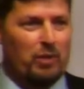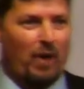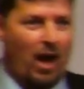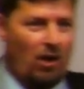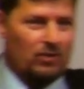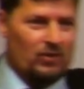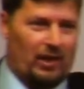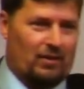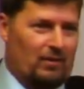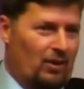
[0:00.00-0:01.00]
pounds,
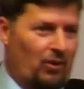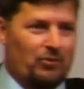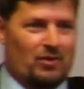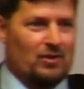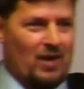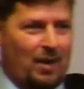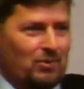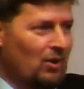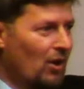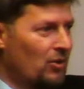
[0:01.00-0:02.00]
like you know the
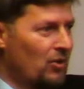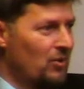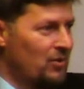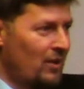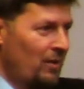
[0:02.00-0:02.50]
Samson cartoons.